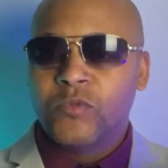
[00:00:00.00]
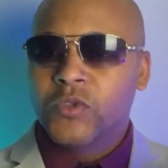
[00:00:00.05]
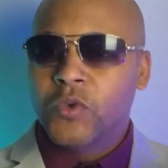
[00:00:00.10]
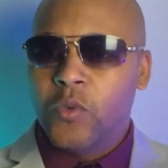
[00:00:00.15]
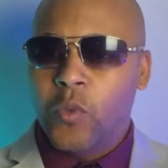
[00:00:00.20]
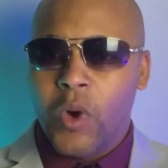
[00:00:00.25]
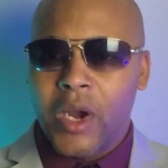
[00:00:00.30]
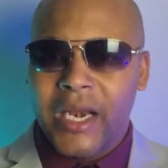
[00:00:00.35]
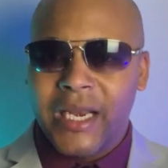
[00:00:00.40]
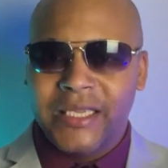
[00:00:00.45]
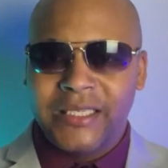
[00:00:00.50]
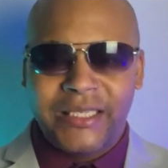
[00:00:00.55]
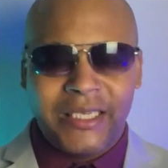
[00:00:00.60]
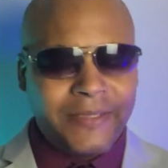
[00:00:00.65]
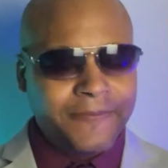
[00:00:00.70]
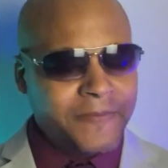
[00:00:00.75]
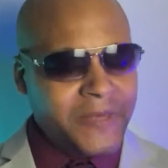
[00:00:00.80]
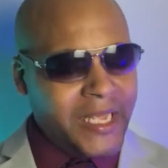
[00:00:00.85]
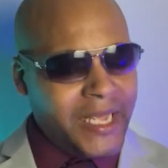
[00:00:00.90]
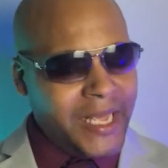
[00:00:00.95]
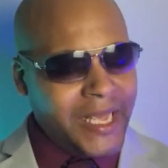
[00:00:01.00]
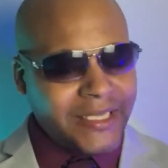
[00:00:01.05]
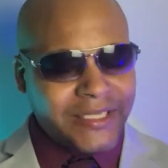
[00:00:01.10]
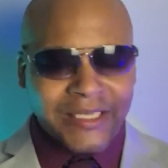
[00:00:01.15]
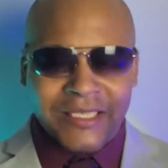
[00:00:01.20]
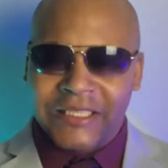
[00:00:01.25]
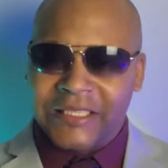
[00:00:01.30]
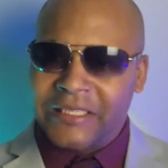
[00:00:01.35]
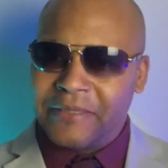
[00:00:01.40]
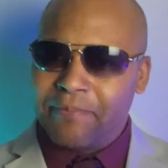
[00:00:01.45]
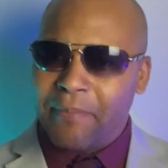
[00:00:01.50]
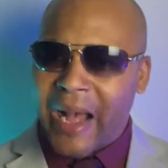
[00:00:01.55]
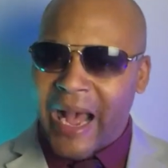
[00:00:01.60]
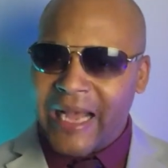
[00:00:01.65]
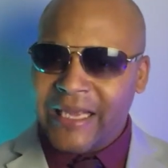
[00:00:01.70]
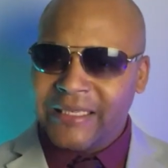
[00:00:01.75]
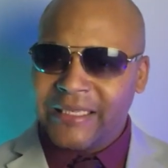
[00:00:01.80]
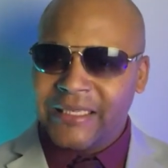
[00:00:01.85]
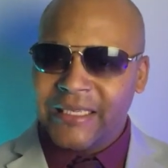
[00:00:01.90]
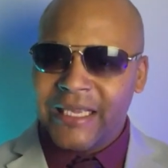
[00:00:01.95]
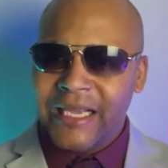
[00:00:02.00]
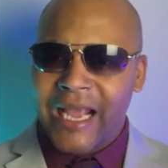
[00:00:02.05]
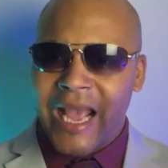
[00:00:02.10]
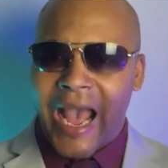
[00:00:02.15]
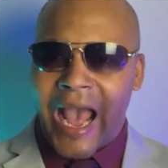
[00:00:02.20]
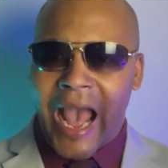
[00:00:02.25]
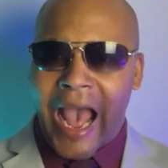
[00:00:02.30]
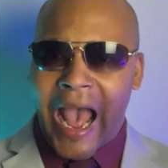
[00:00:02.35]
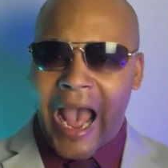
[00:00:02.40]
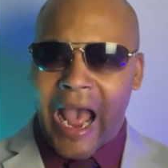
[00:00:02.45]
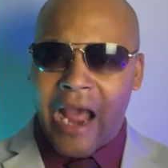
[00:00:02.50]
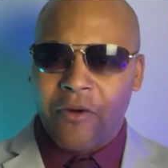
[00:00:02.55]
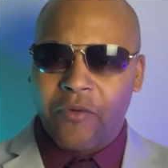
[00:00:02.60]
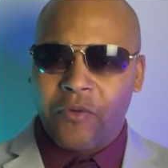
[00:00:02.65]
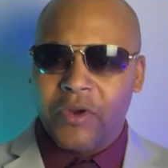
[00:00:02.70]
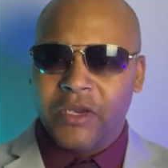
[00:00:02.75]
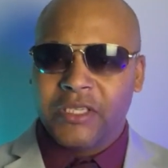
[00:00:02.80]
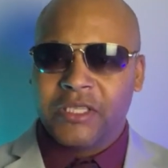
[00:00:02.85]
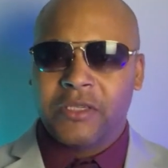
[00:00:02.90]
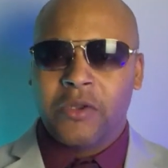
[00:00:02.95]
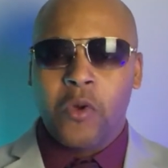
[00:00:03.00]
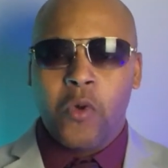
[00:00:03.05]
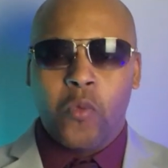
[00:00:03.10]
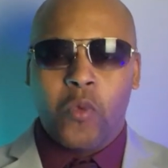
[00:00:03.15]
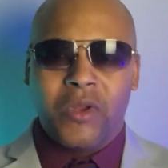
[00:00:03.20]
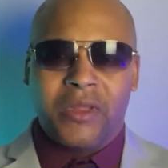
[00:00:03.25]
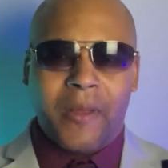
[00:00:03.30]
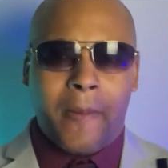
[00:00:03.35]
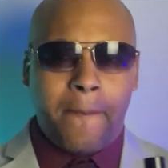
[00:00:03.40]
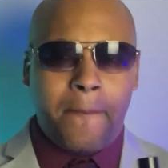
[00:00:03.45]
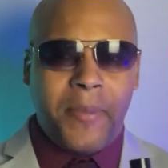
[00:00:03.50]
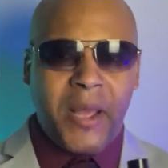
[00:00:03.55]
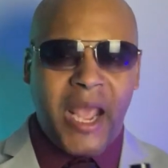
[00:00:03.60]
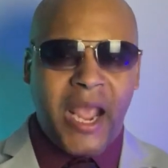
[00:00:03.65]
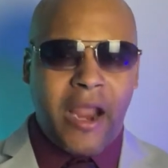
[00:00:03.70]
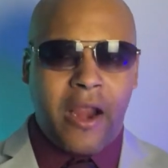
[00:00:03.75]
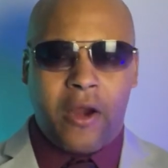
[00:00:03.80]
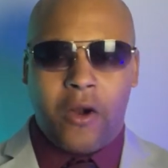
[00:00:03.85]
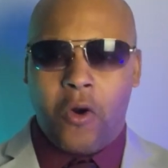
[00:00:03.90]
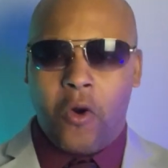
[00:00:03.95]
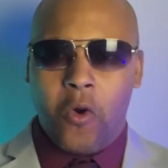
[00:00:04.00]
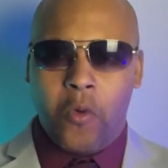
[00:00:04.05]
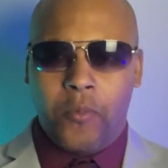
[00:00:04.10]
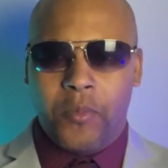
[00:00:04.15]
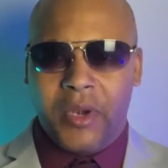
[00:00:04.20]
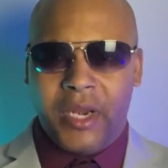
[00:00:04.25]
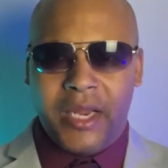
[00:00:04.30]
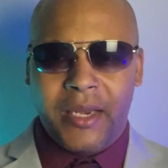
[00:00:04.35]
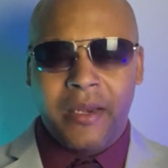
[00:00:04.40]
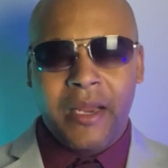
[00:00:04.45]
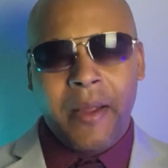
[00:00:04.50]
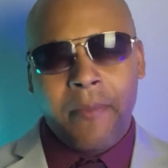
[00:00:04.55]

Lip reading: What is it? It's a spicy iris with a pear opening.